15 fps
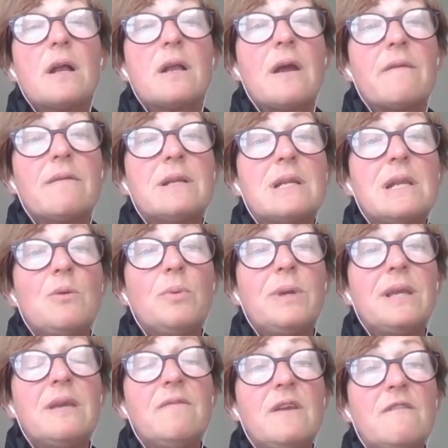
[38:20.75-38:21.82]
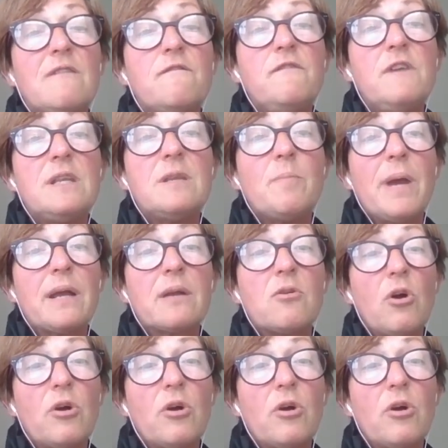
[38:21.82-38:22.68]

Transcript: Currently, we're giving feedback